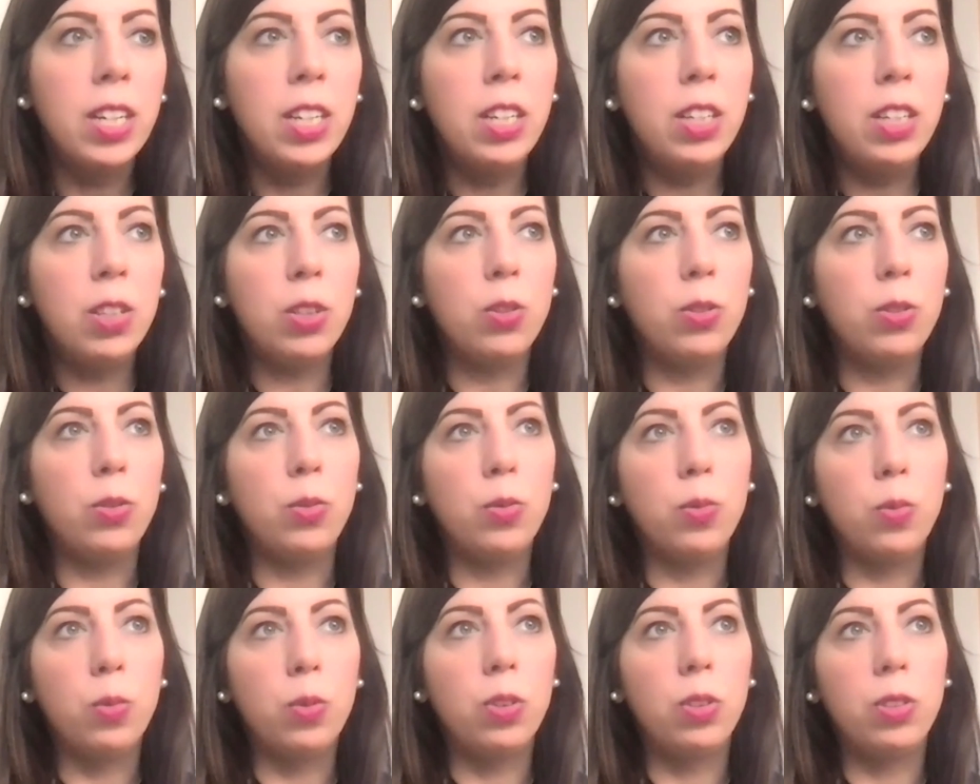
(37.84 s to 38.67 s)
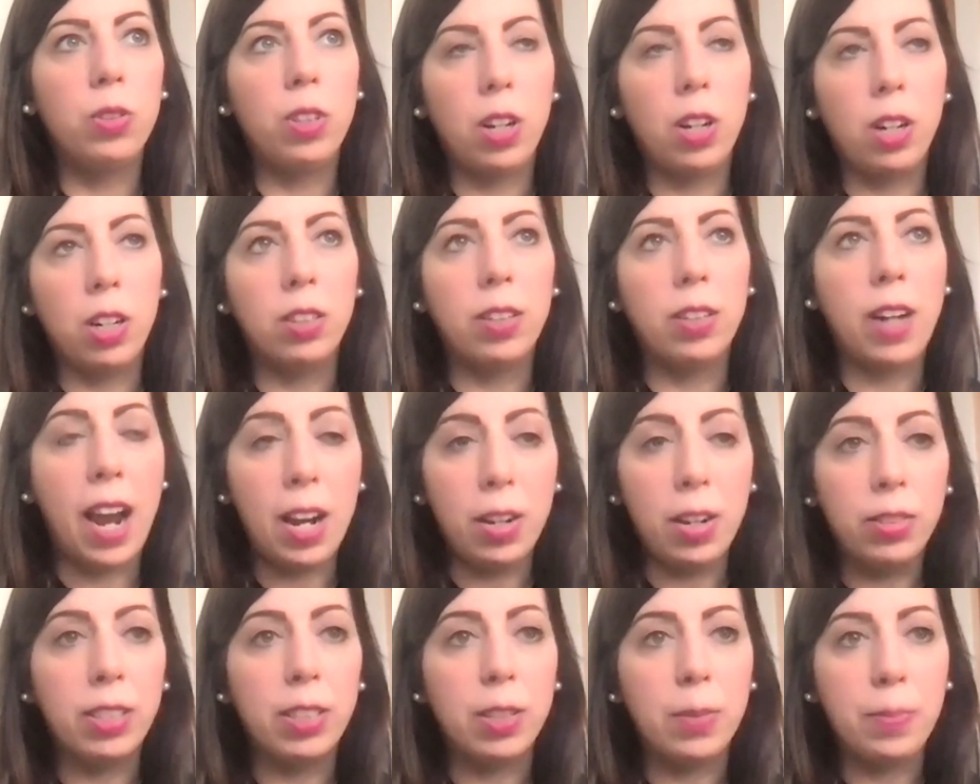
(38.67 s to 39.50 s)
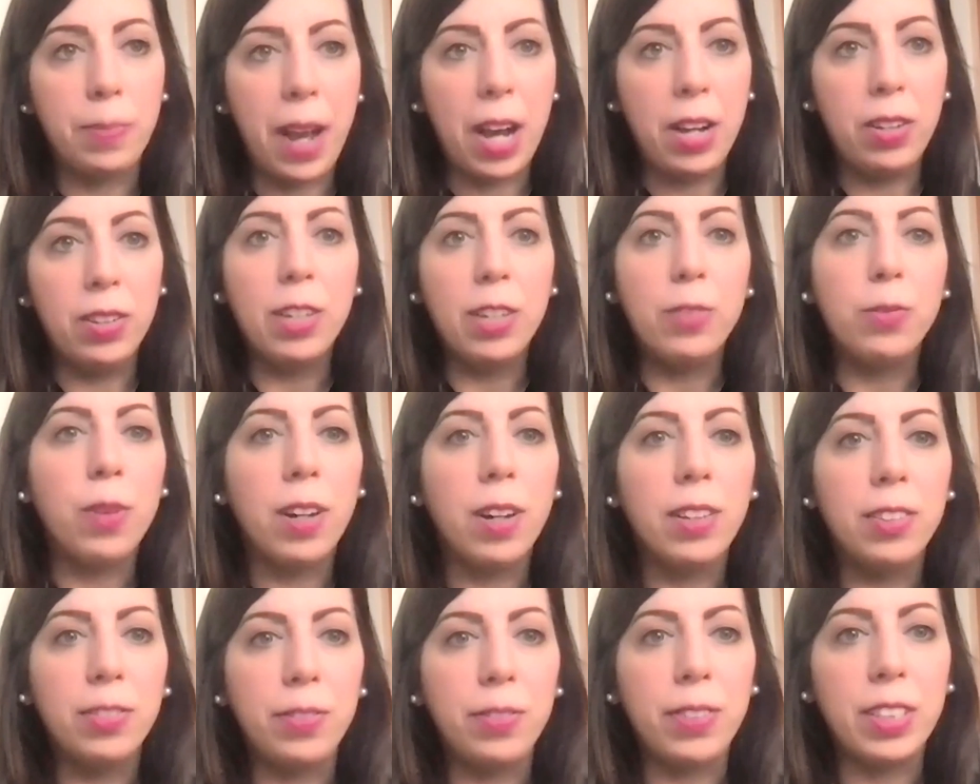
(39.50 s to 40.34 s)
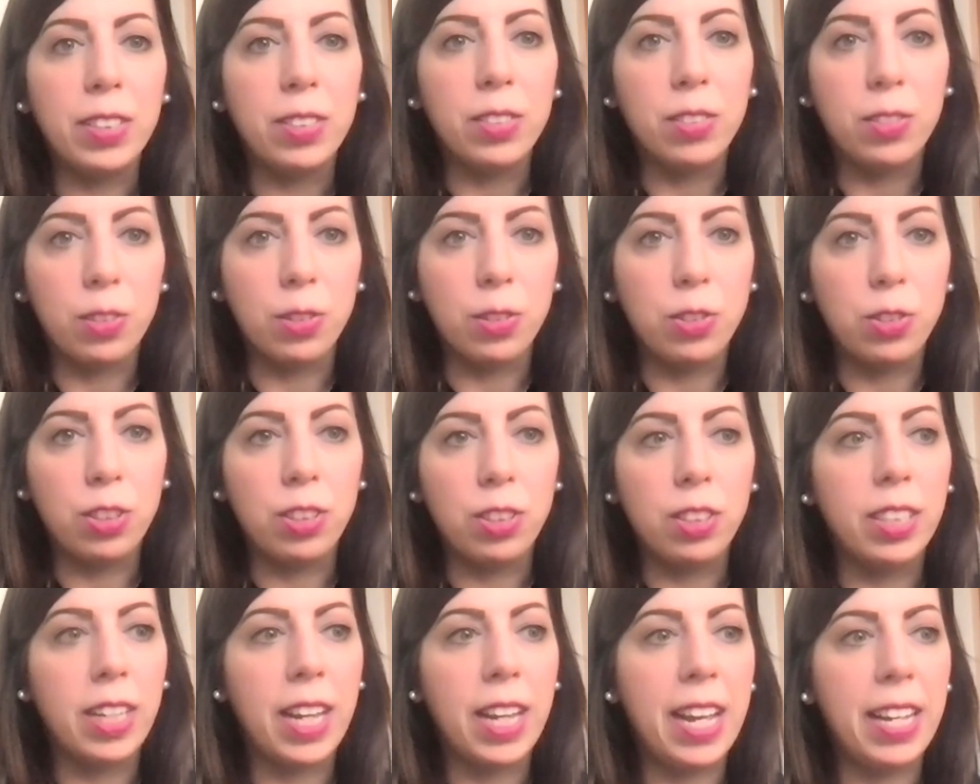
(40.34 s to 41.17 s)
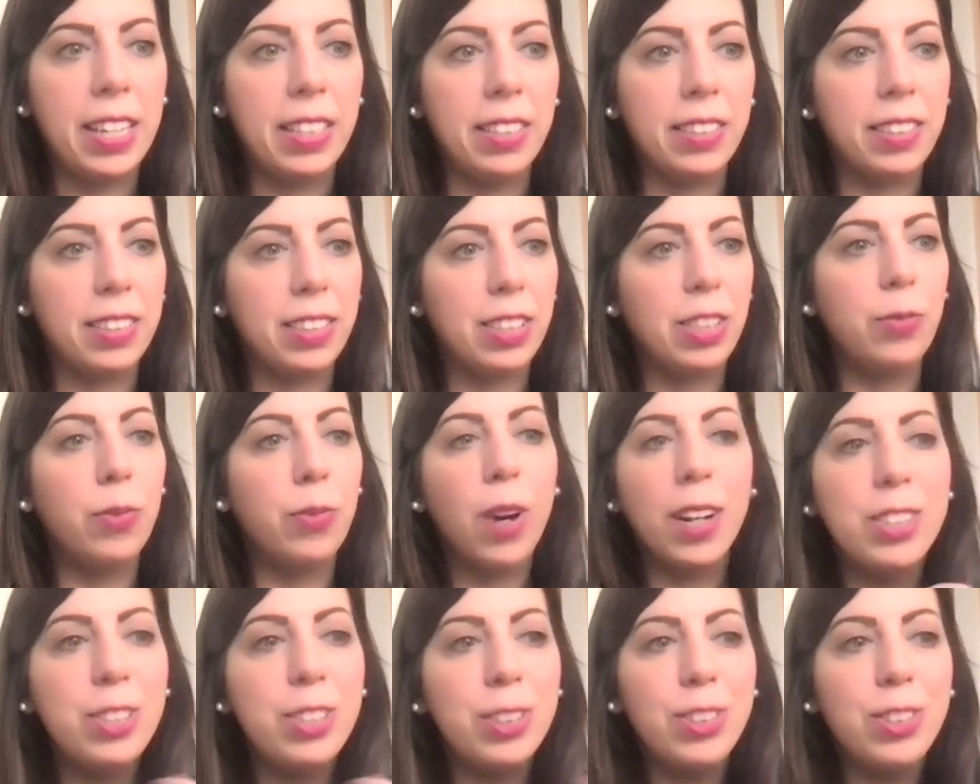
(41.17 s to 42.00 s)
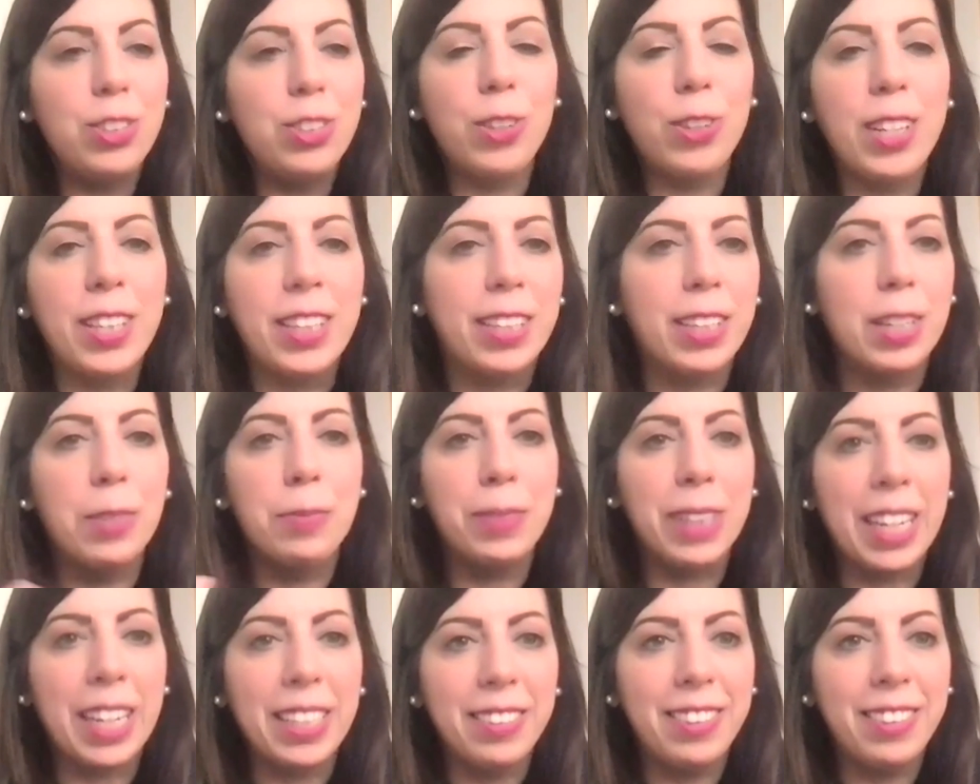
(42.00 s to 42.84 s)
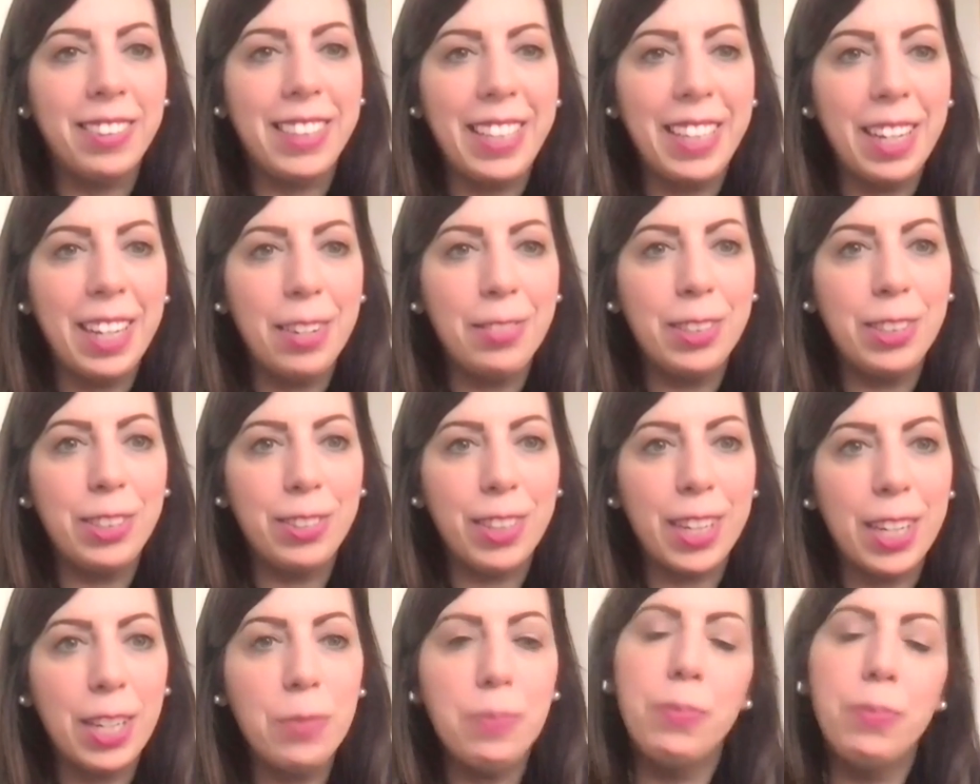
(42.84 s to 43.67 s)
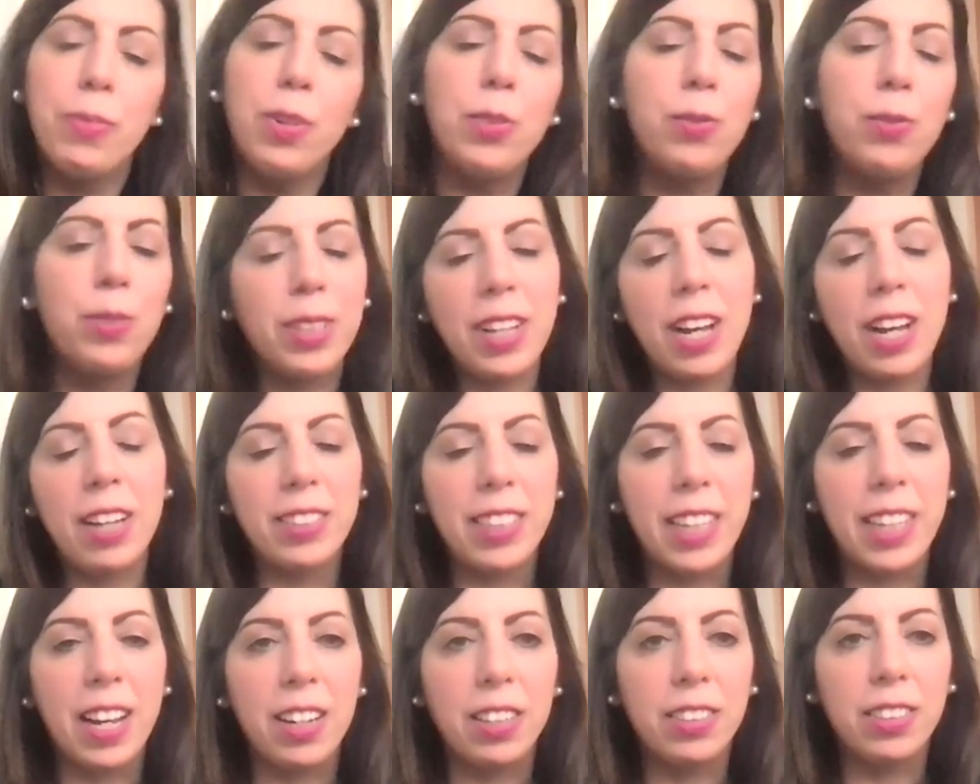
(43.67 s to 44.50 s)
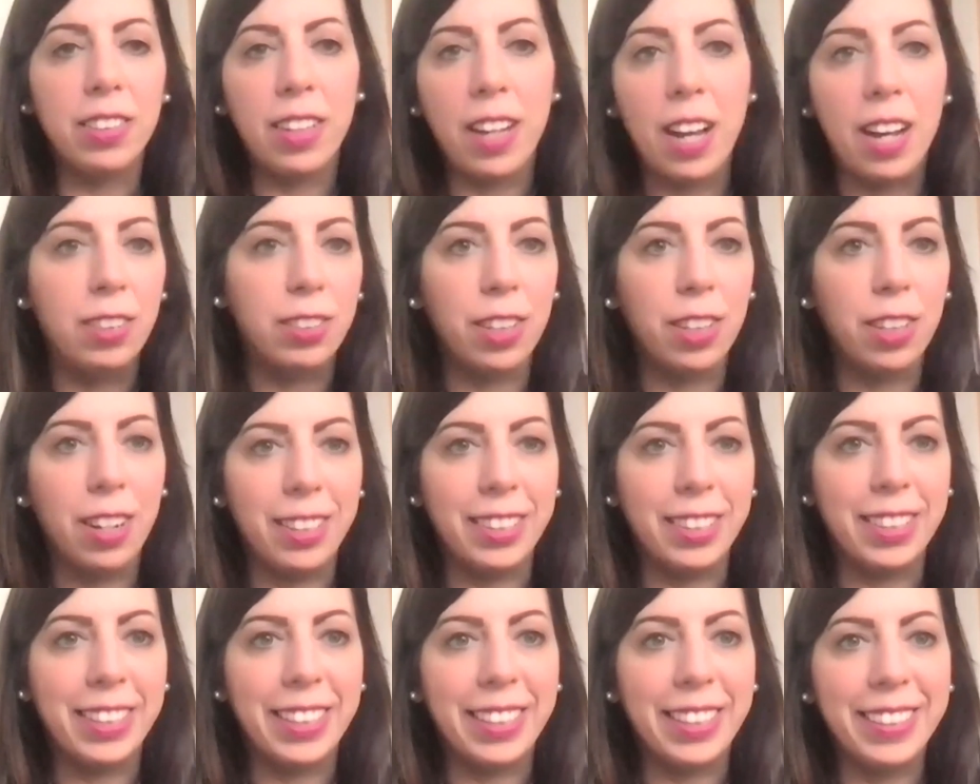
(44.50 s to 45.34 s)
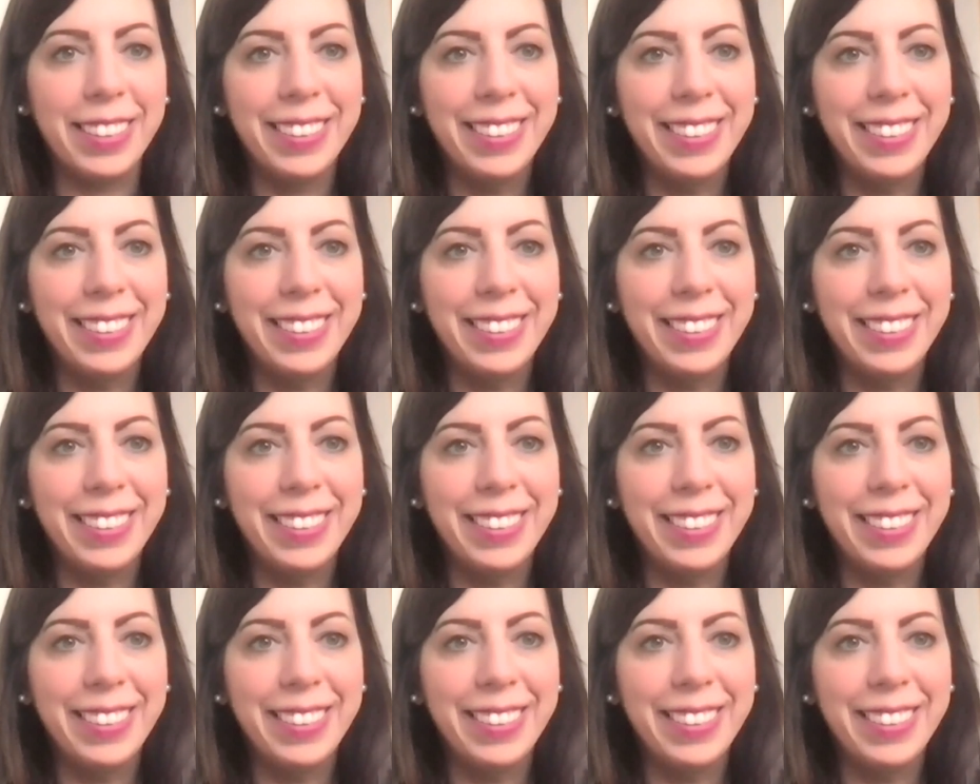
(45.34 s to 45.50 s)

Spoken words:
who are out and about and want to feel social and want to enjoy the complexity of a drink, but without the alcohol in it.